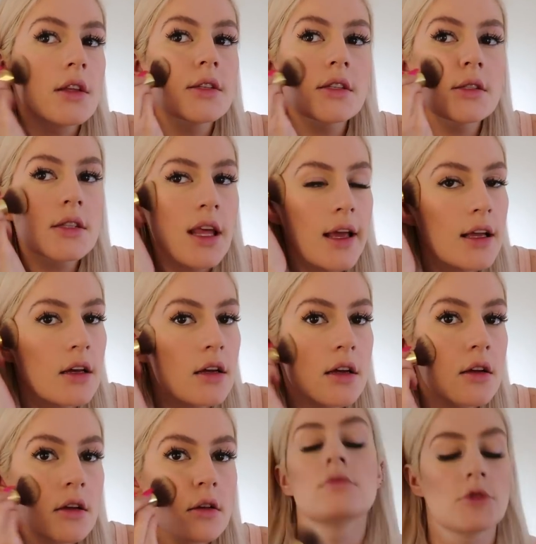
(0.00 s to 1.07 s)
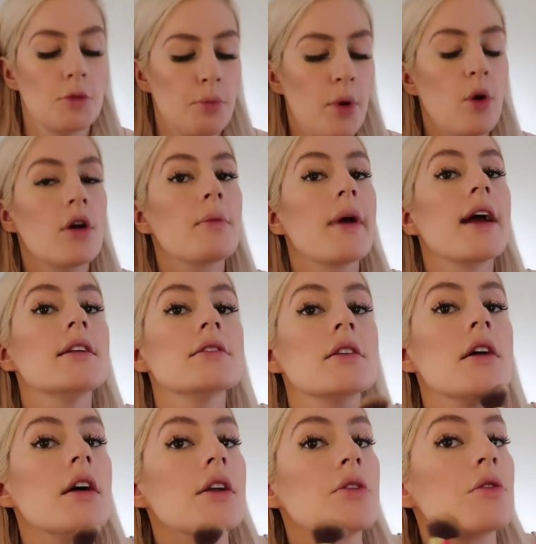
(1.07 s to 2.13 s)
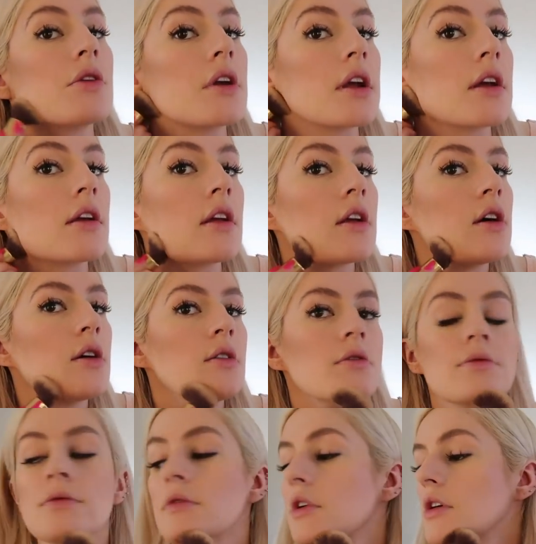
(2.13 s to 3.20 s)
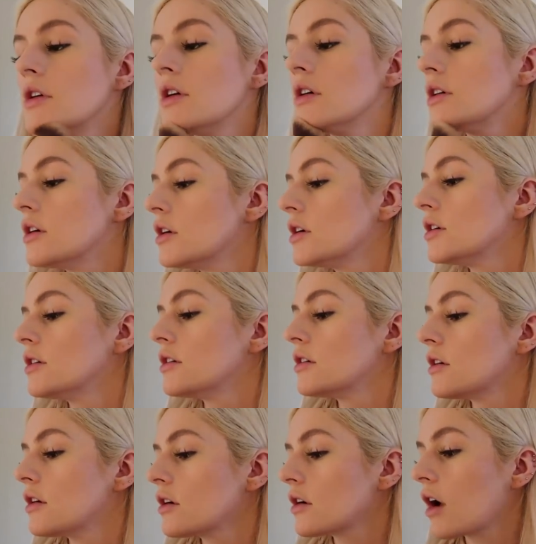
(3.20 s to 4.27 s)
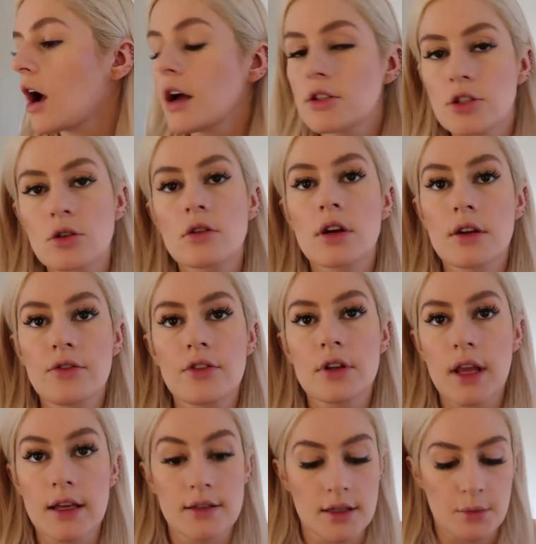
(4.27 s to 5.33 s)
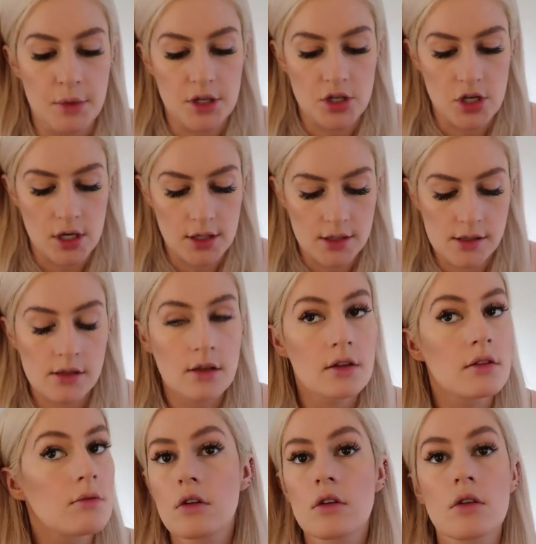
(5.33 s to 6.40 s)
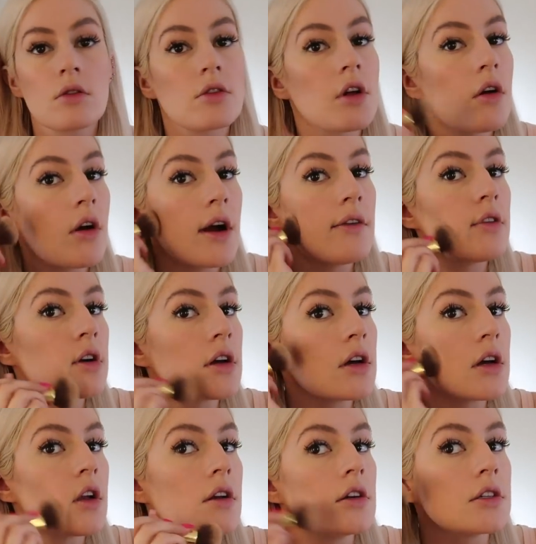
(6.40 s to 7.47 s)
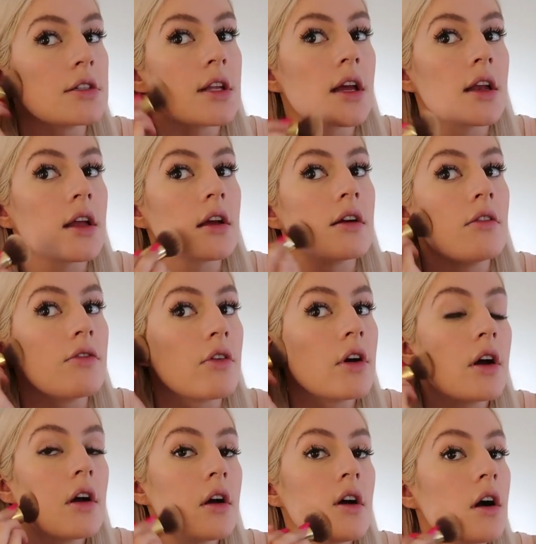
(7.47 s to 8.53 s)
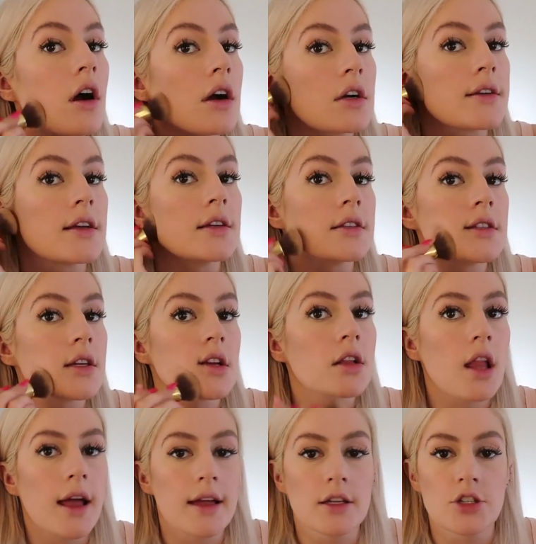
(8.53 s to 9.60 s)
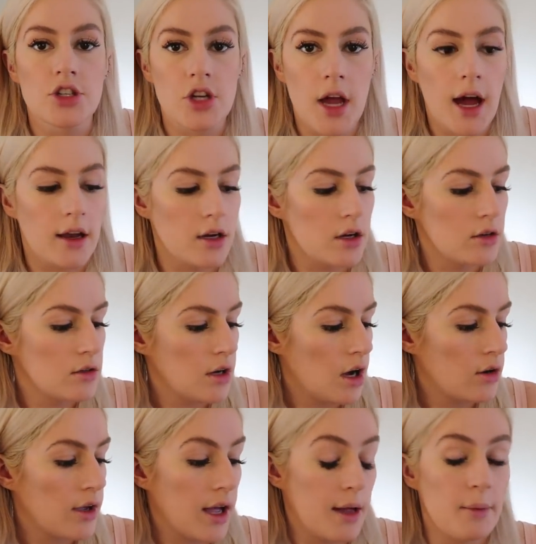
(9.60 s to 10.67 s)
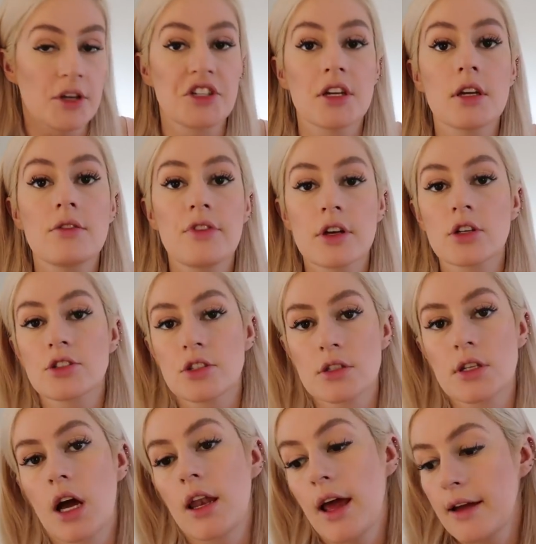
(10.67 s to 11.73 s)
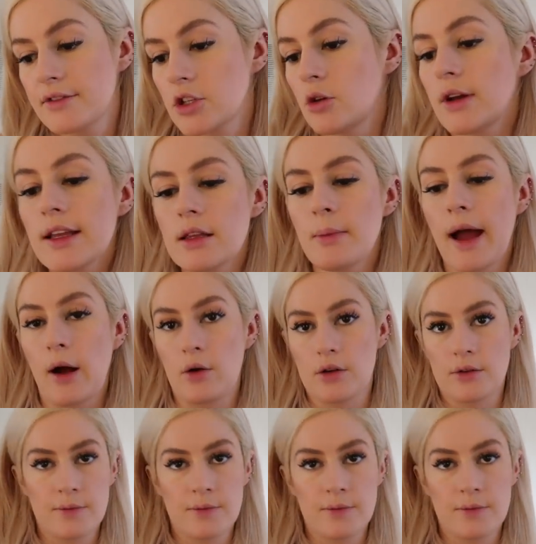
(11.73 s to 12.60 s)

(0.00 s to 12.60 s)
This is like poor man's contouring, you know? Contouring for lazy bitches who don't have a good understanding of artistic light and shadow. Okay, my chicken fingers are done. I have to go get them out.